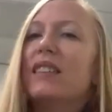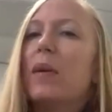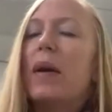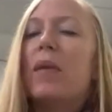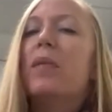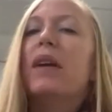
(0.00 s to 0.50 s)

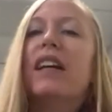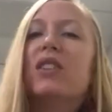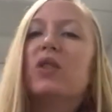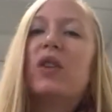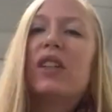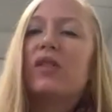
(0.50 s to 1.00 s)
biggest
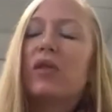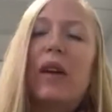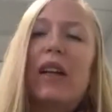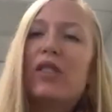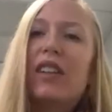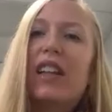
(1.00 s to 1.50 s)

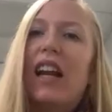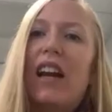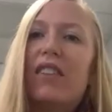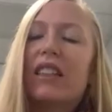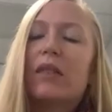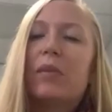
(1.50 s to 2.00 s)
transformation that i've
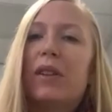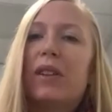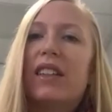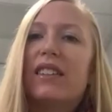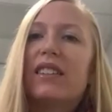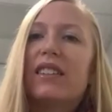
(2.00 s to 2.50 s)

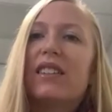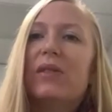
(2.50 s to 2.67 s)
experienced